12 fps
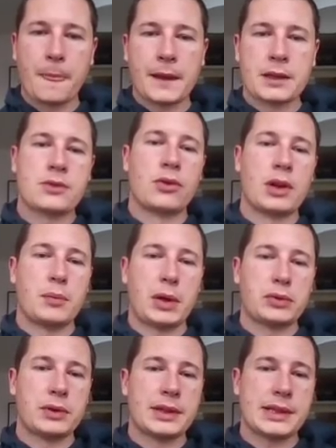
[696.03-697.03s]
is all
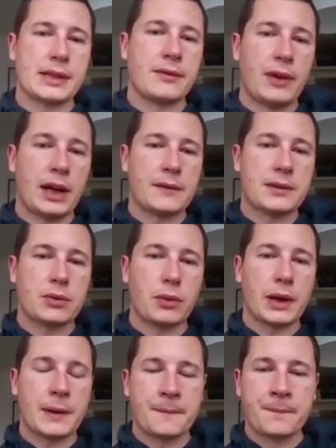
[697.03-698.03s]
about the c5
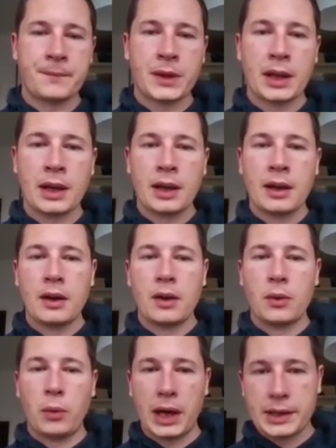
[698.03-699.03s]
square.
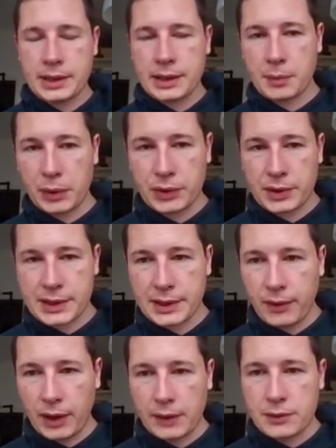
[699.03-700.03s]
Why is it about the
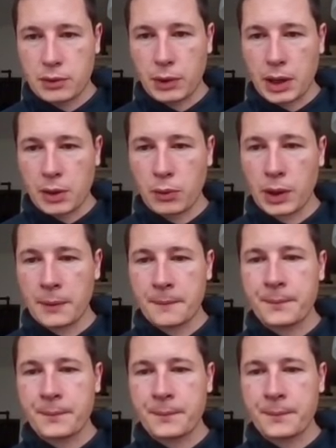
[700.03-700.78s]
c5 square? Well,